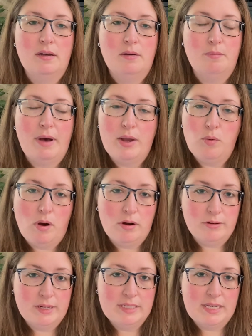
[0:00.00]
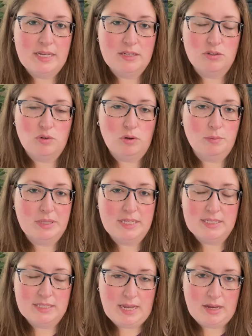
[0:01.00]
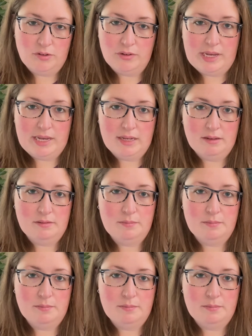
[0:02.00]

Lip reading: My watering day is normally Saturday.